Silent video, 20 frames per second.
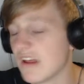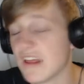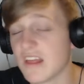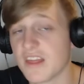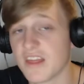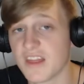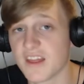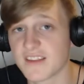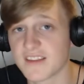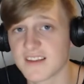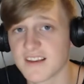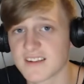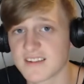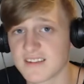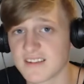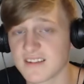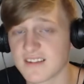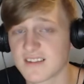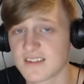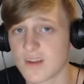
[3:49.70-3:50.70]
That's
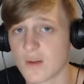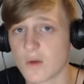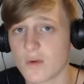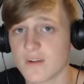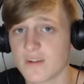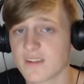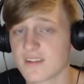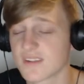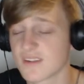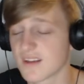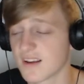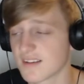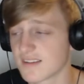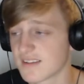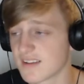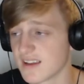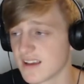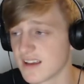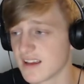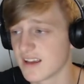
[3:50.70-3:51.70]
actually so
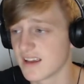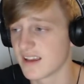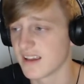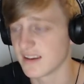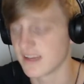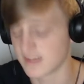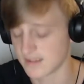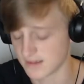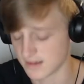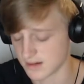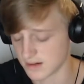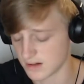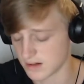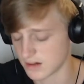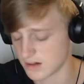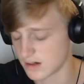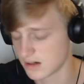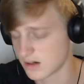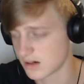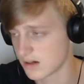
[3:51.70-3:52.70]
disgusting. It
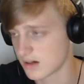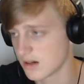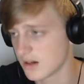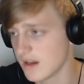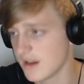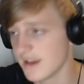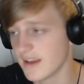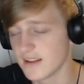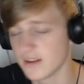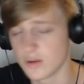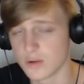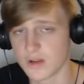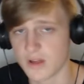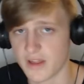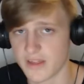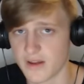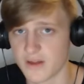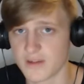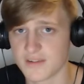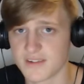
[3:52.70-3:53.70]
looks like
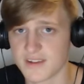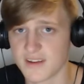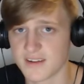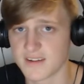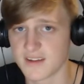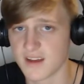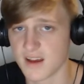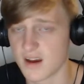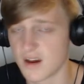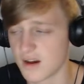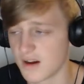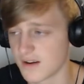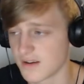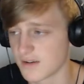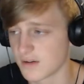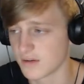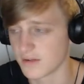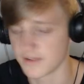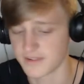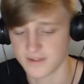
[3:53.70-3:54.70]
they're dissecting a heart,
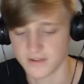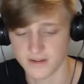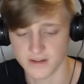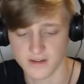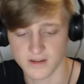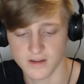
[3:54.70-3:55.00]
honestly.